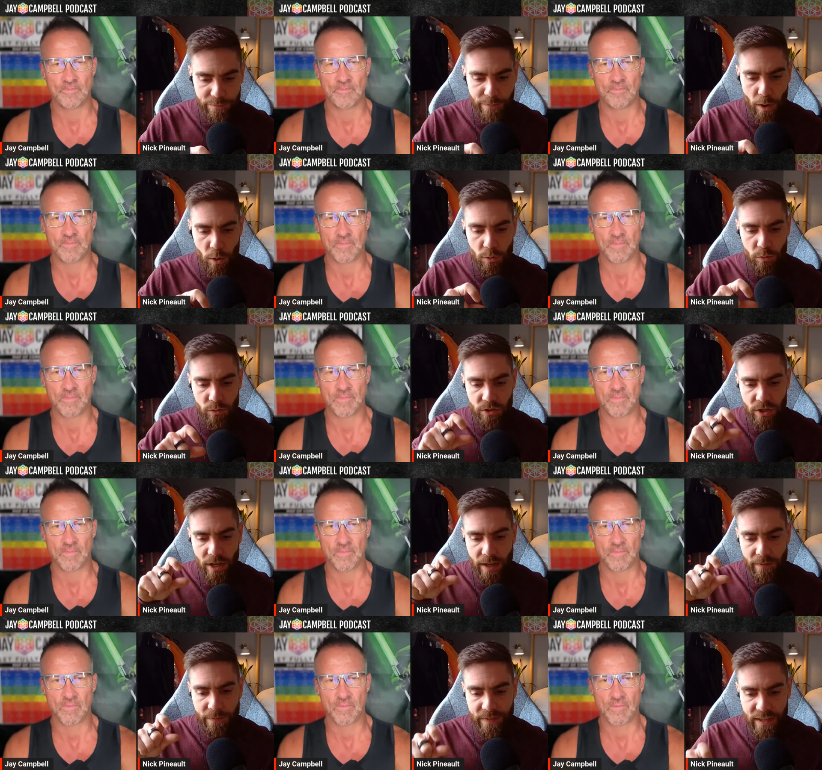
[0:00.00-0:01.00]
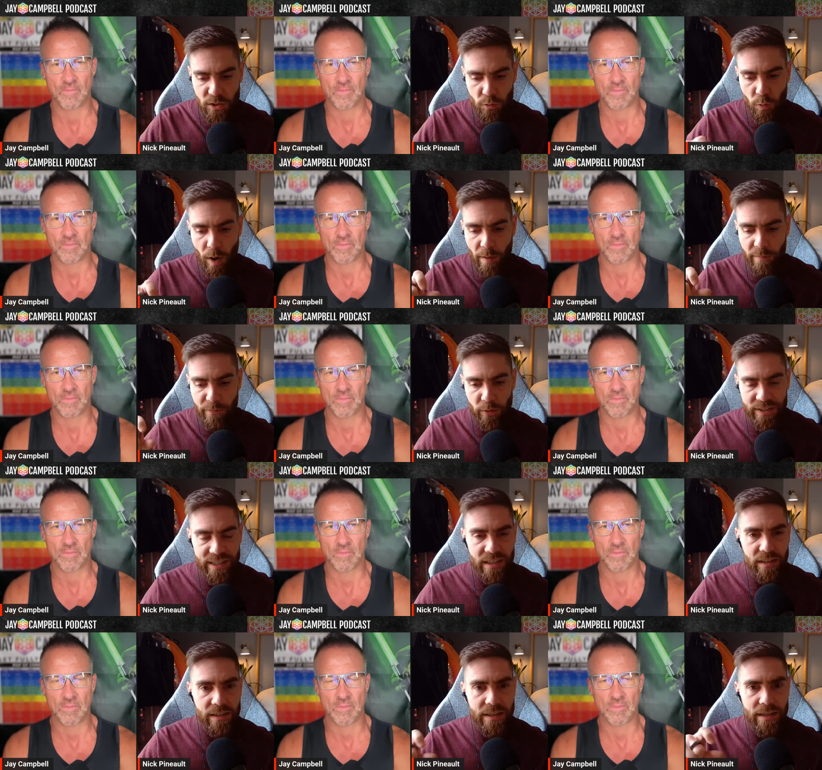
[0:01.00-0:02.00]
Speaker 1: phones disrupt
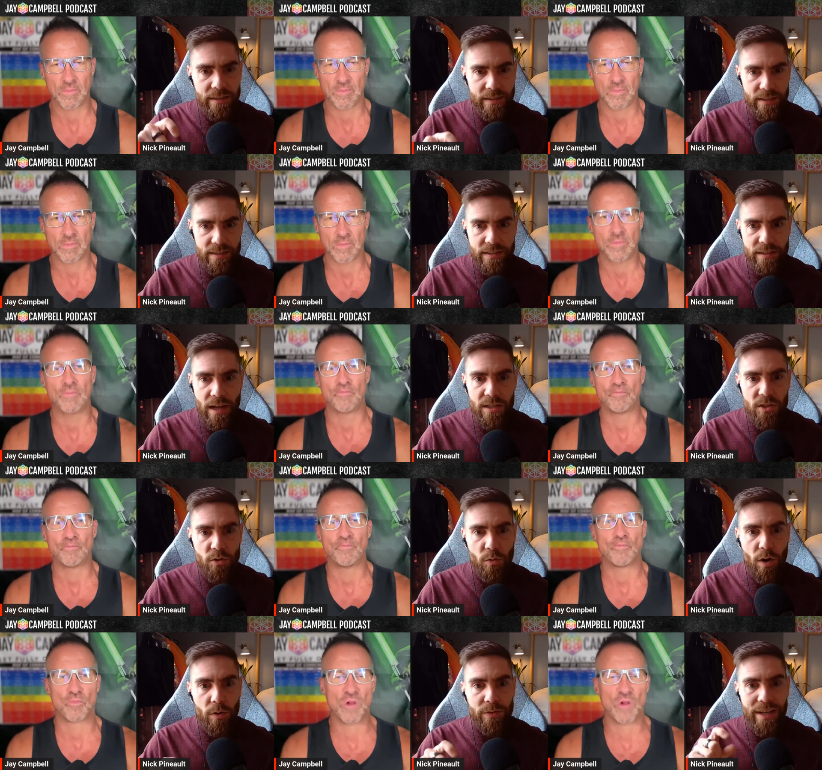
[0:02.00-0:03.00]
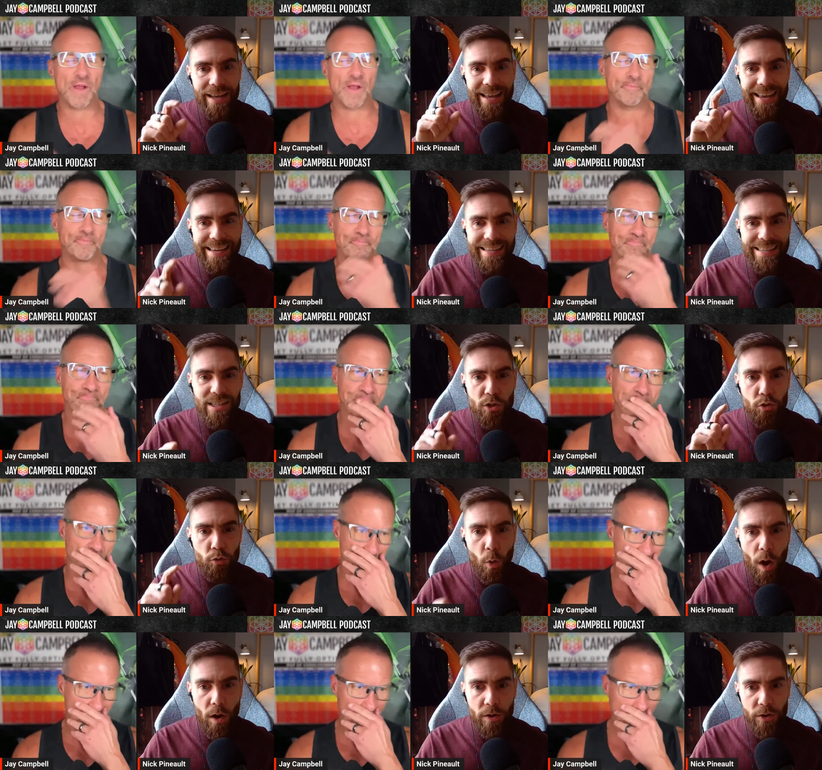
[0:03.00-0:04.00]
fertility and testosterone right. is
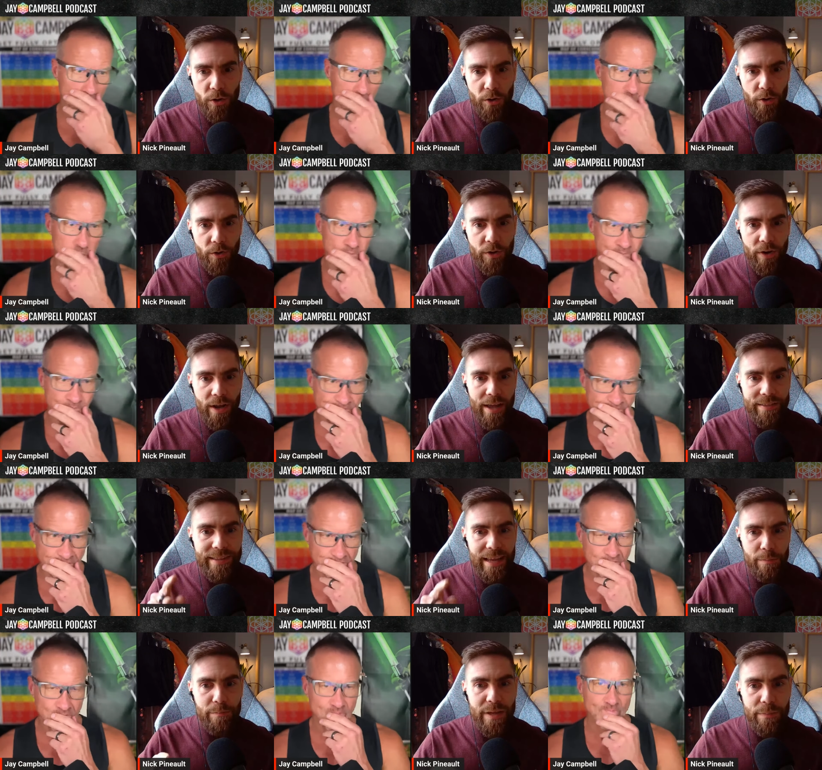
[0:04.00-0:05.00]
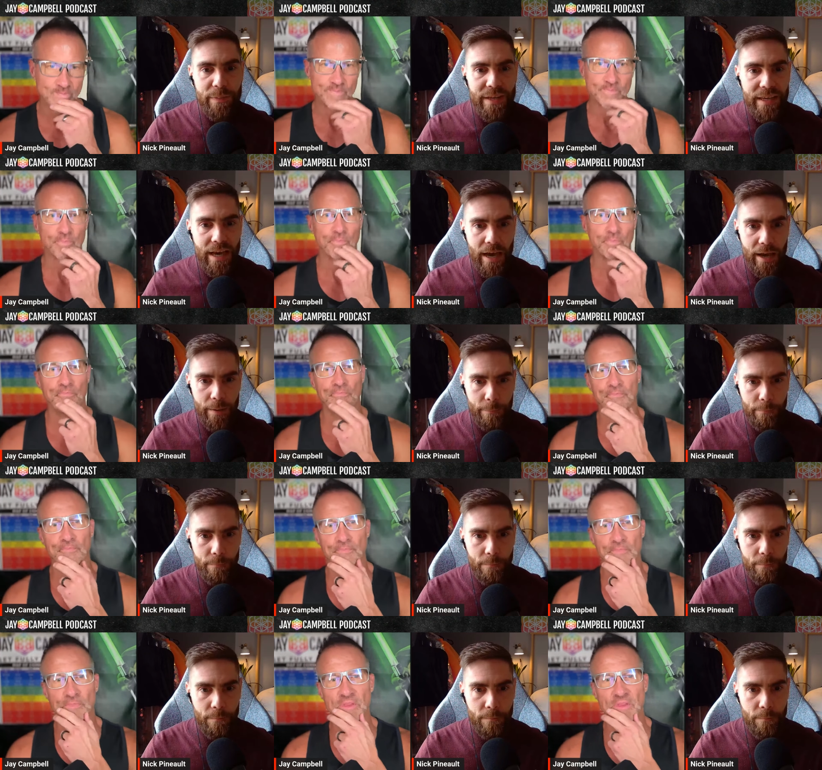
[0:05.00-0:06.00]
stronger than BPA.
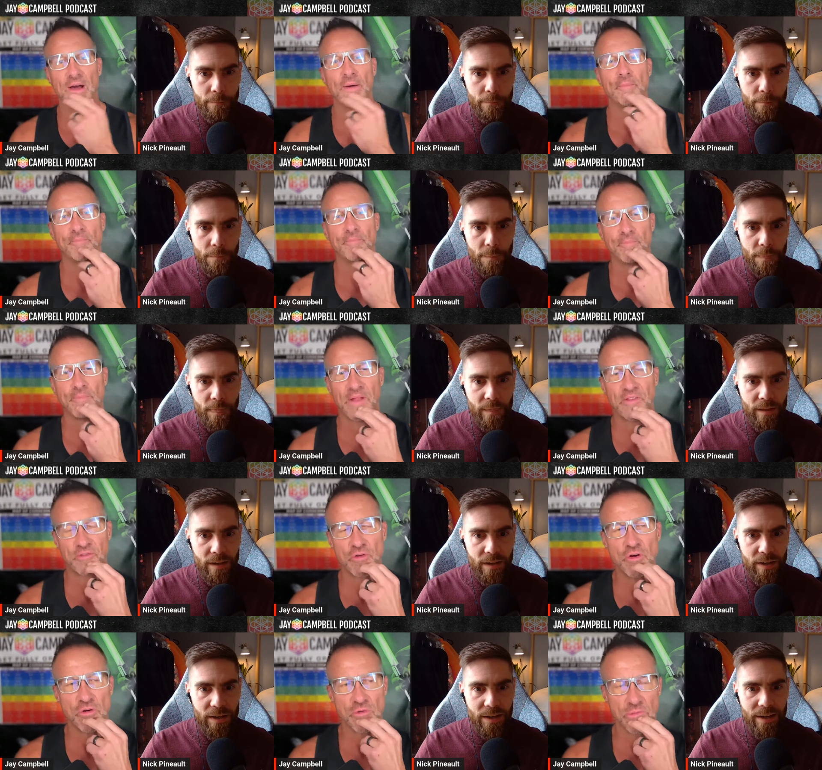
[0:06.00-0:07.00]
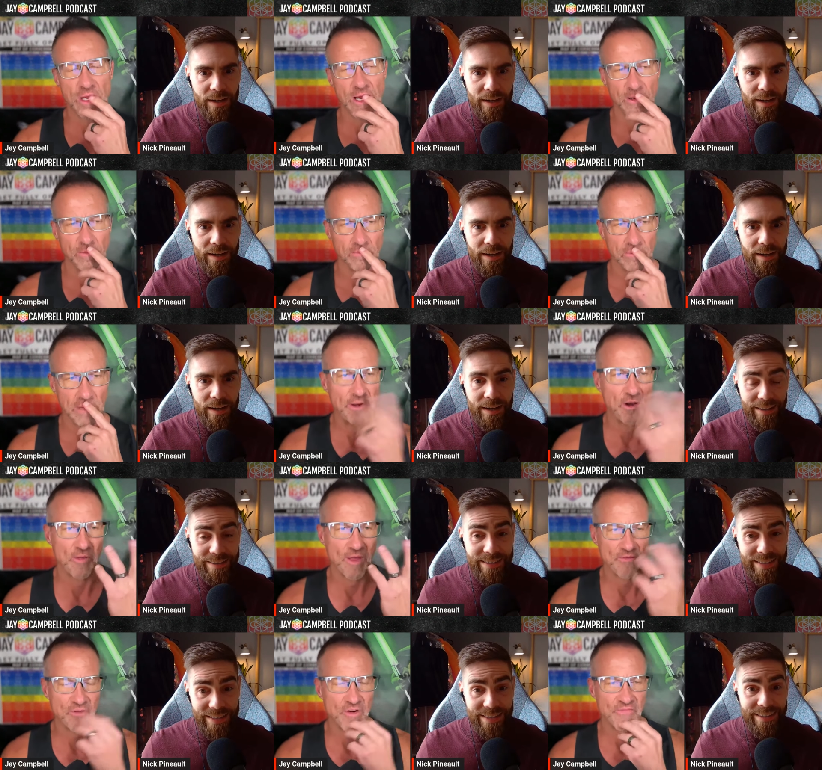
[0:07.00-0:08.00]
Speaker 2: Yeah, that's true. Yeah, I know
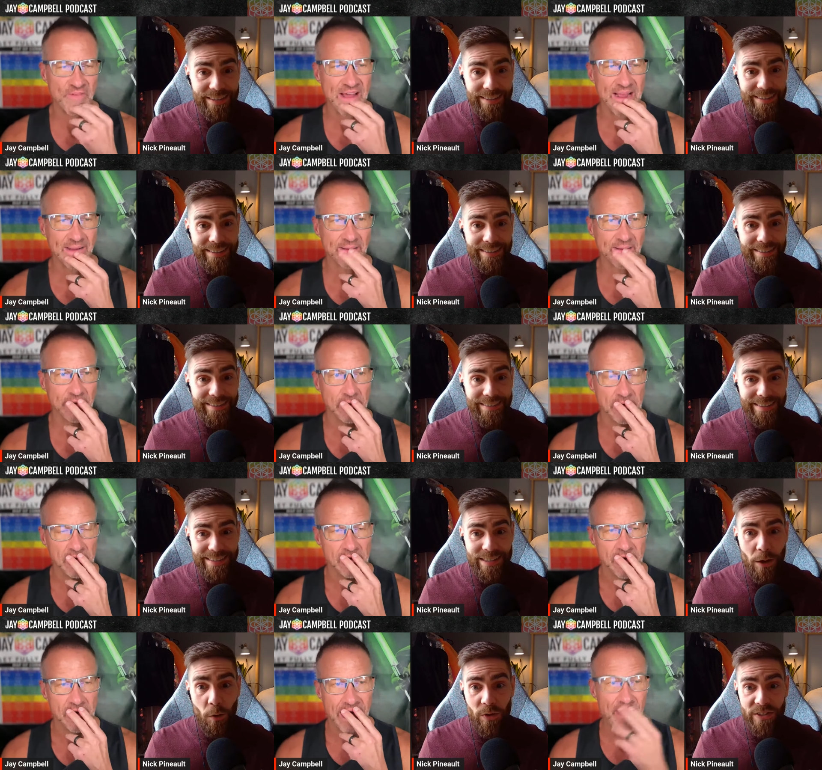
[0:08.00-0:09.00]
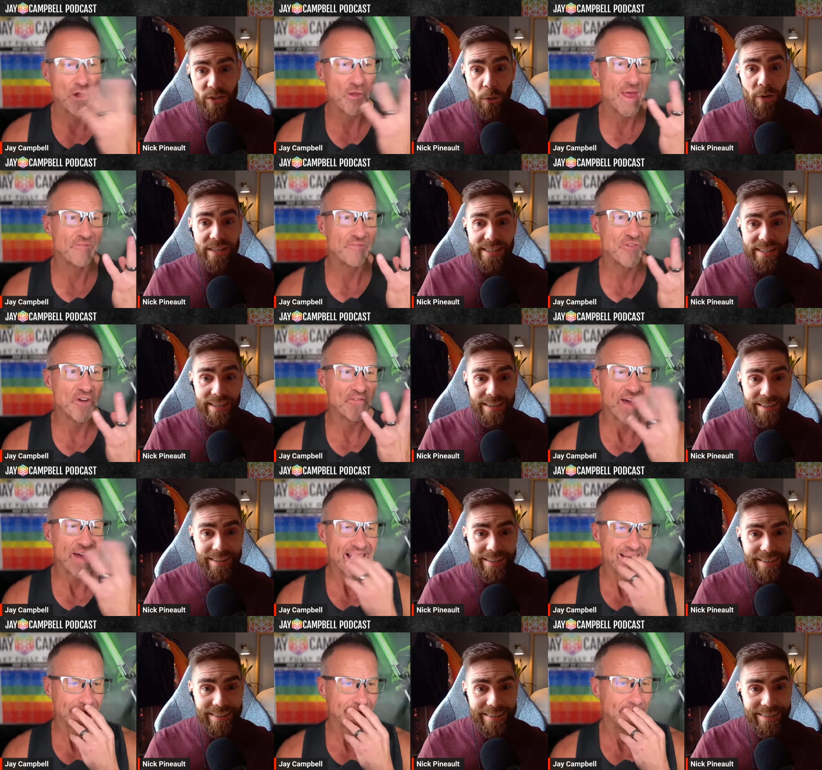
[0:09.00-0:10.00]
that for a fact. So I know so that for a
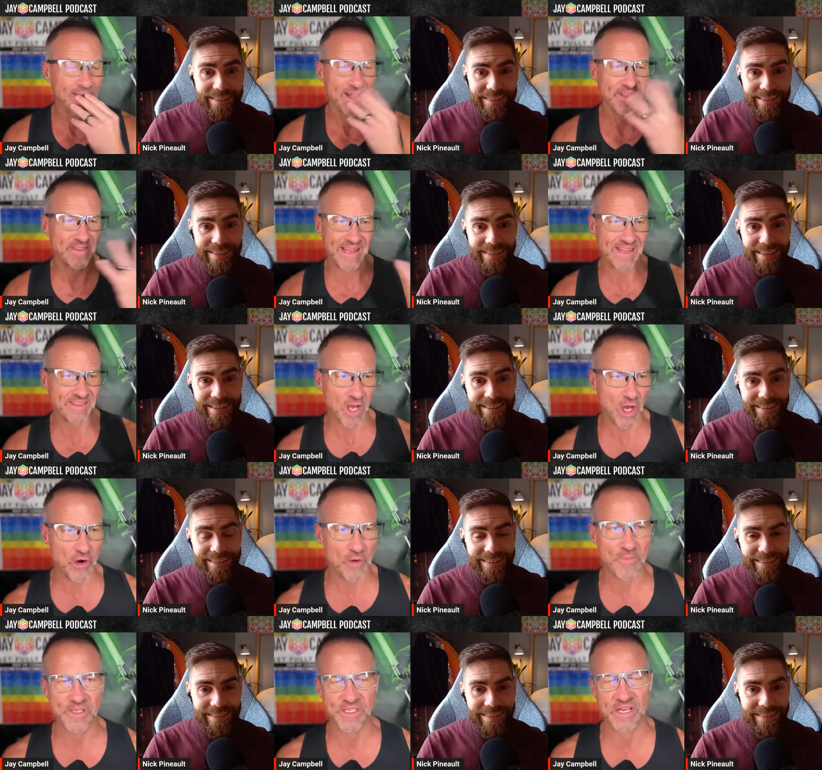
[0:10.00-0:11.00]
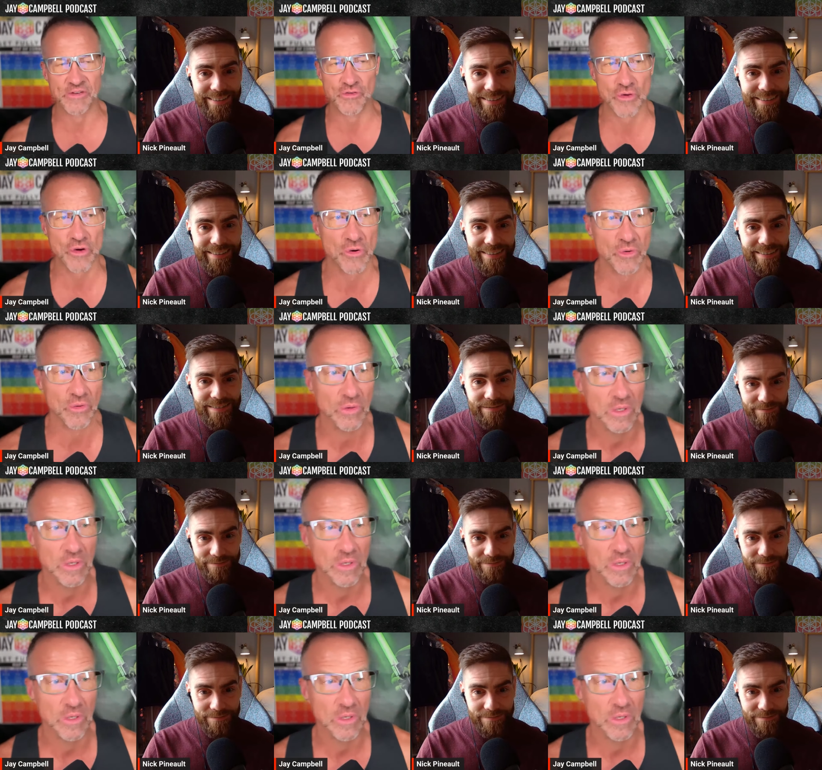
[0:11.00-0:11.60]
fact. That's that's 100% true.